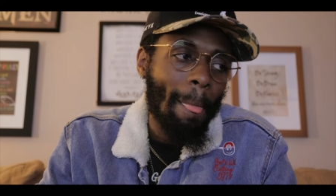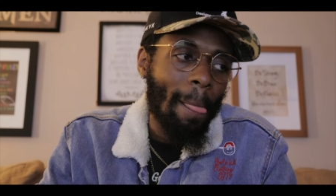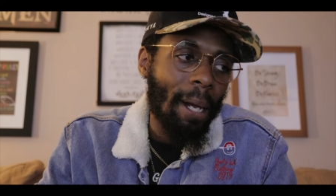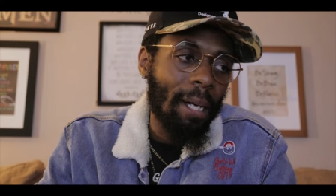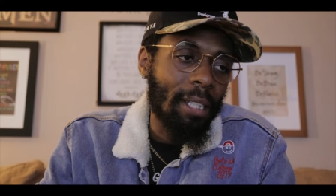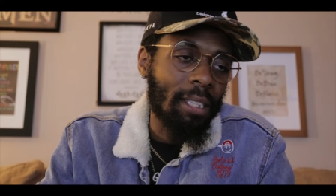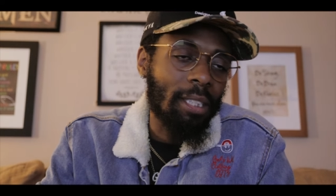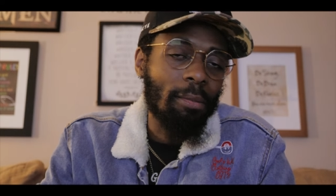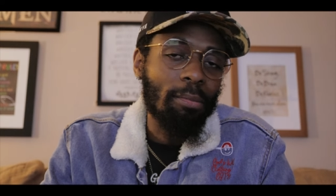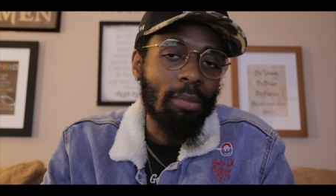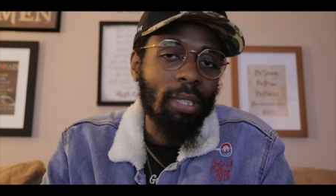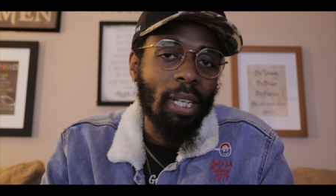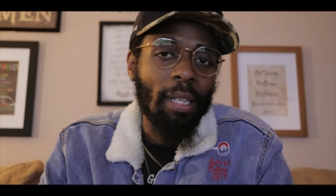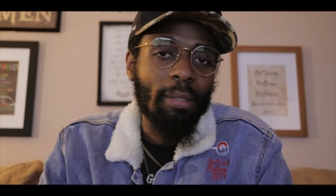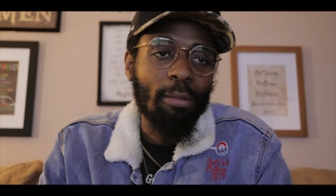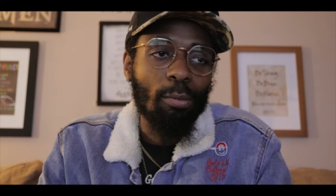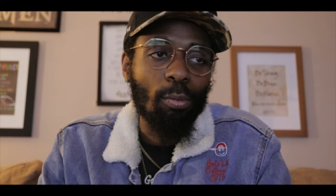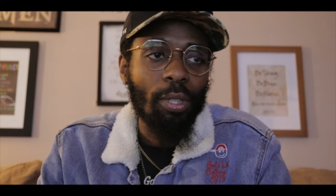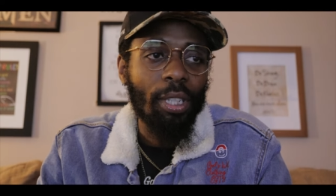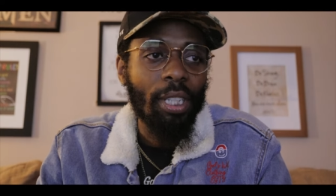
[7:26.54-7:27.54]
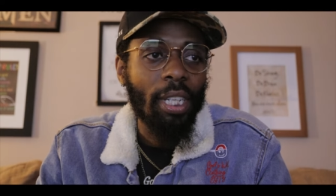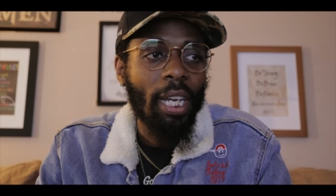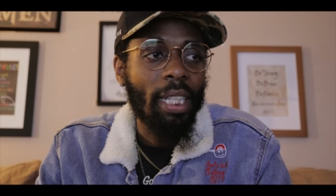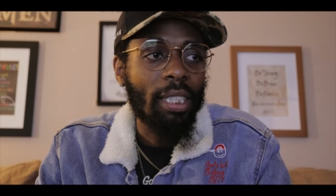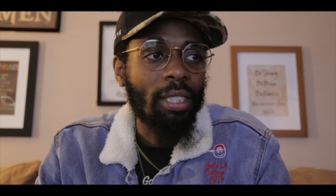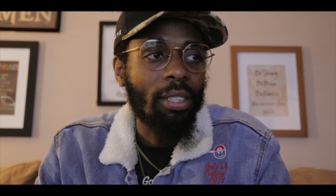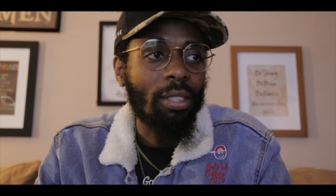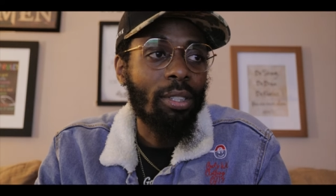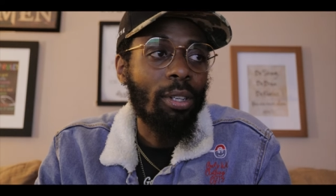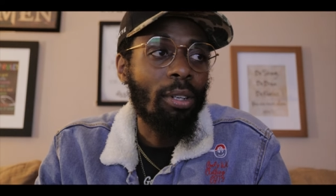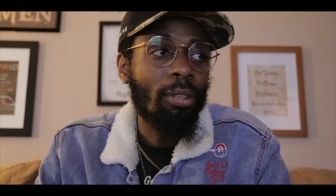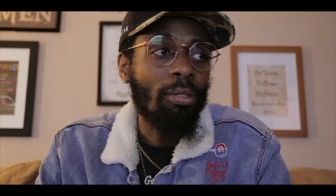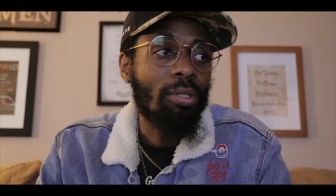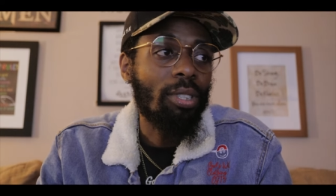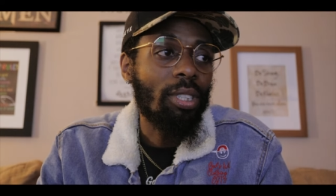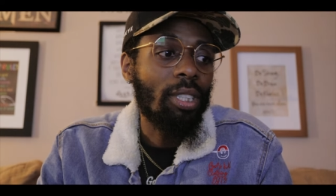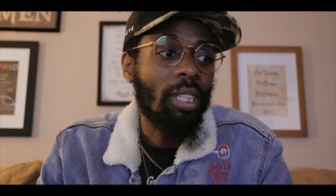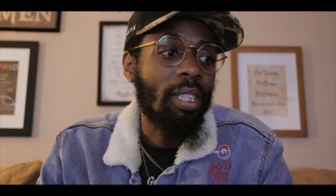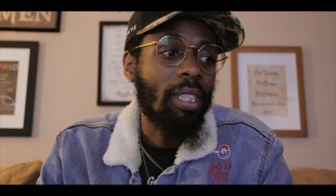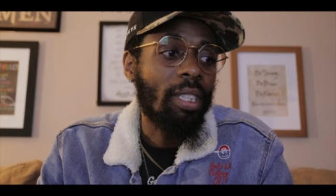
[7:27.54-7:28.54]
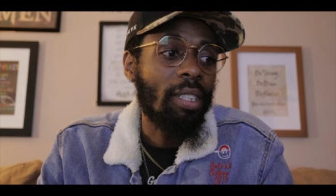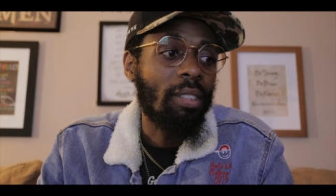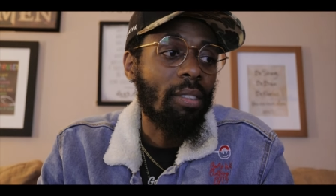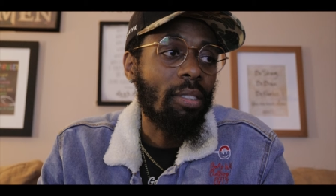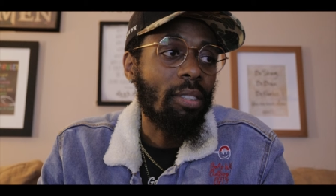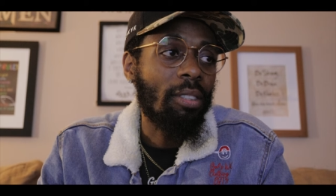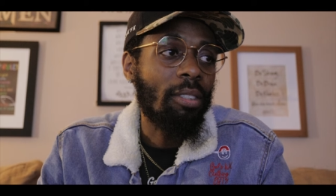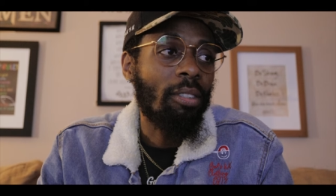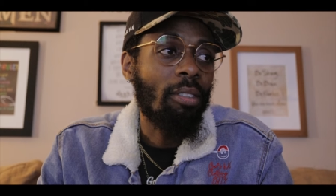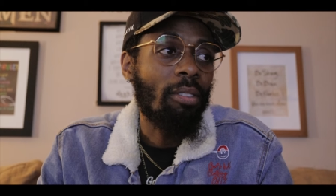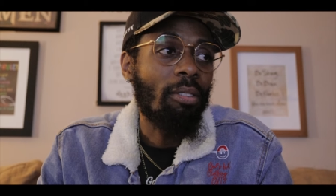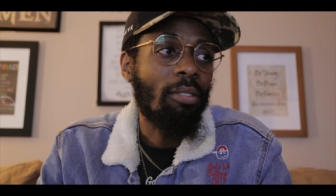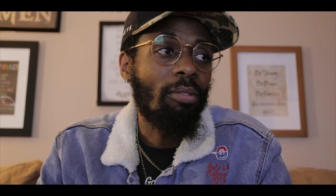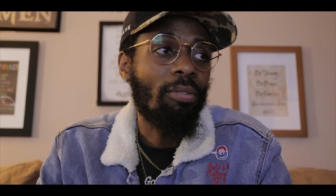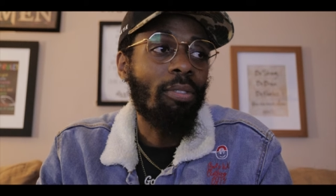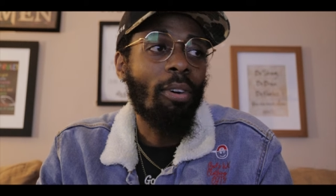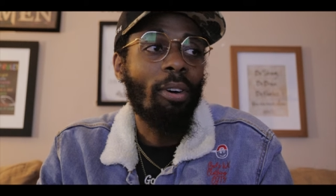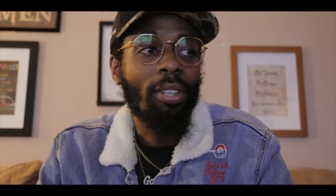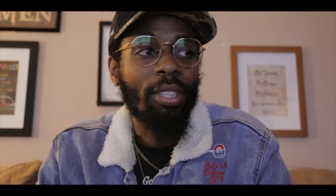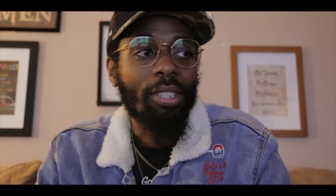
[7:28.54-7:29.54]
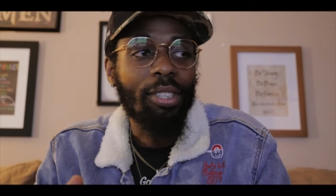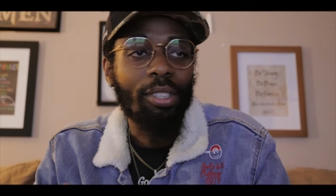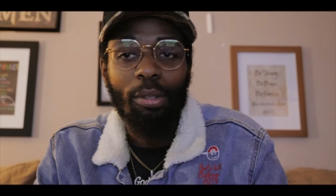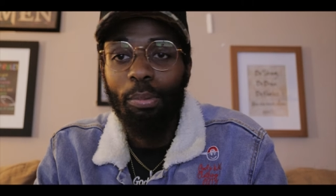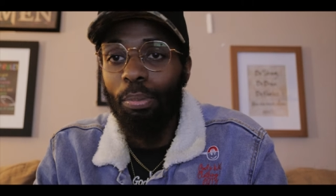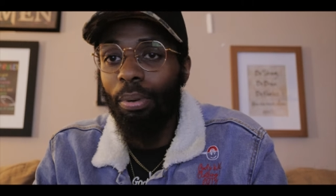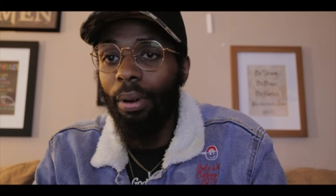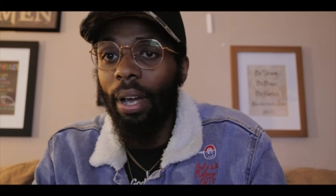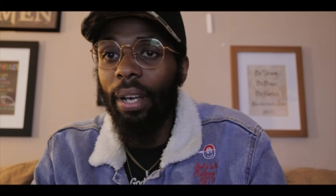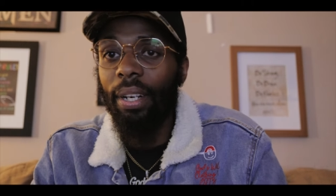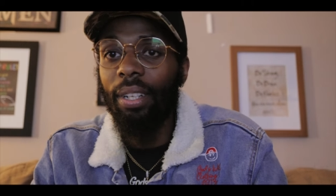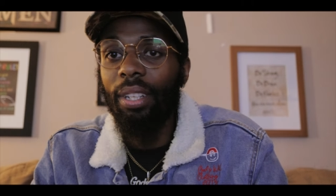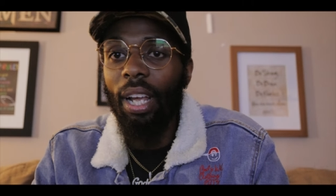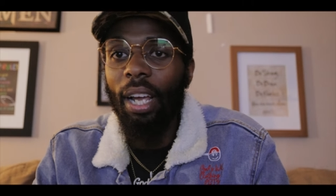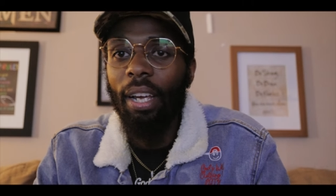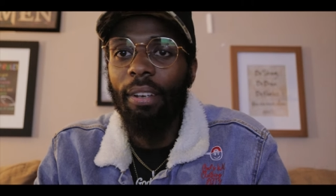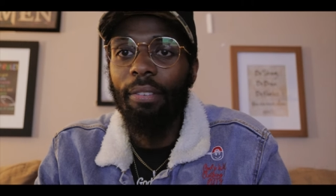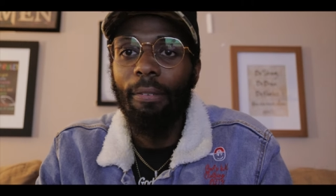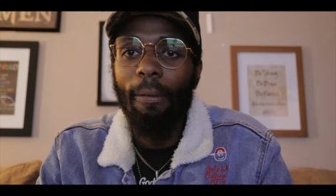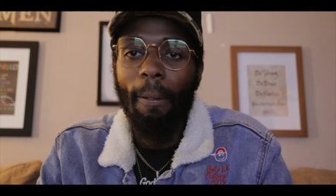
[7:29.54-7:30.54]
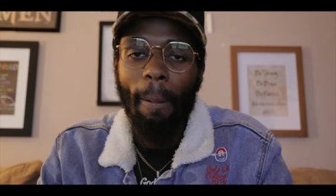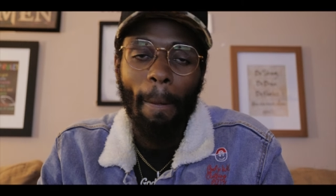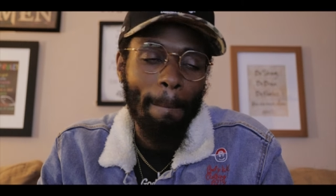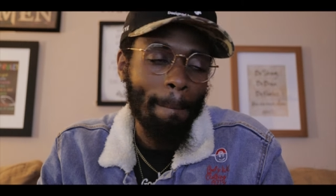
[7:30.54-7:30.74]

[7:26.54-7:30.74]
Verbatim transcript: And sometimes we as adults can, you know, fall into the pride of life,